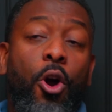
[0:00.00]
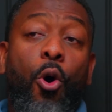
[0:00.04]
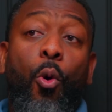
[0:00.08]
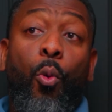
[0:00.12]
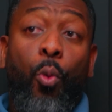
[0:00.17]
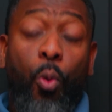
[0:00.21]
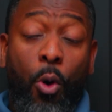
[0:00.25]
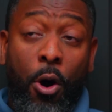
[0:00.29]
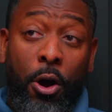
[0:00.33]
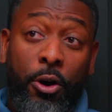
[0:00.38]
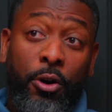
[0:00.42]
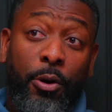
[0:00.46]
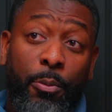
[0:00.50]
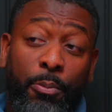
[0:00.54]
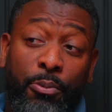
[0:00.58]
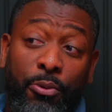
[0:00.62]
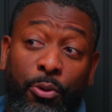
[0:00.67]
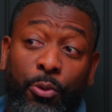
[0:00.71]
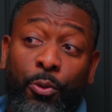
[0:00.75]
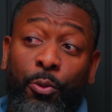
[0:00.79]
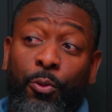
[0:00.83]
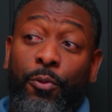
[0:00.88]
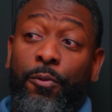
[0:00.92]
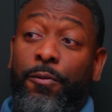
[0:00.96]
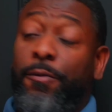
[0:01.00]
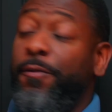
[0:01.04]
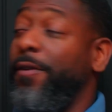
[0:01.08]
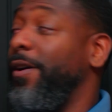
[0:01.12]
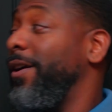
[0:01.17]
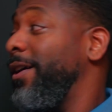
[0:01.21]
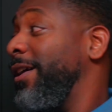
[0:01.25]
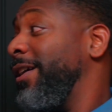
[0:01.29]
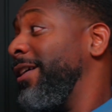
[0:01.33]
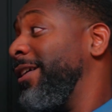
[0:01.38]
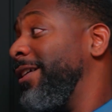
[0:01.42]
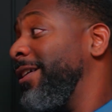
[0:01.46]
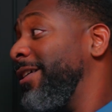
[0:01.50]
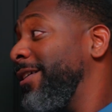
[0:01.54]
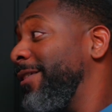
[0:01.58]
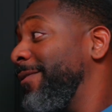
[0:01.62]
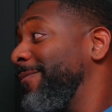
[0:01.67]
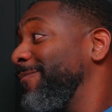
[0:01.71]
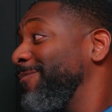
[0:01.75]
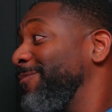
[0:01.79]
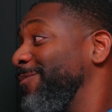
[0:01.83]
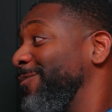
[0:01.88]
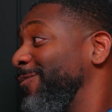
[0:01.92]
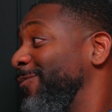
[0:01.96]
waterproof
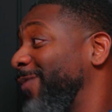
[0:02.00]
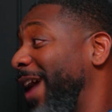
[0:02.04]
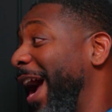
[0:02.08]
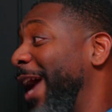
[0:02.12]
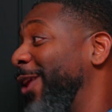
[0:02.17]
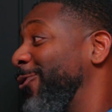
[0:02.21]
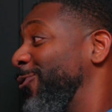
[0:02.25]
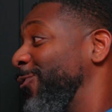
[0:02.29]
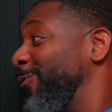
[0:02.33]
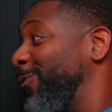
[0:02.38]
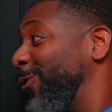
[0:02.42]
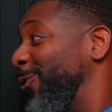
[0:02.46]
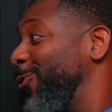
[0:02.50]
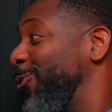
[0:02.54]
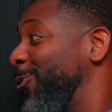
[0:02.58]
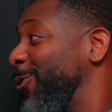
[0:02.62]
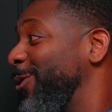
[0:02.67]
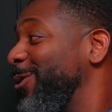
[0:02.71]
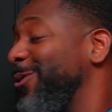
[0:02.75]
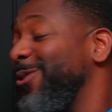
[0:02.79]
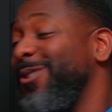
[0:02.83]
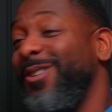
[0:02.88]
vinyl floors,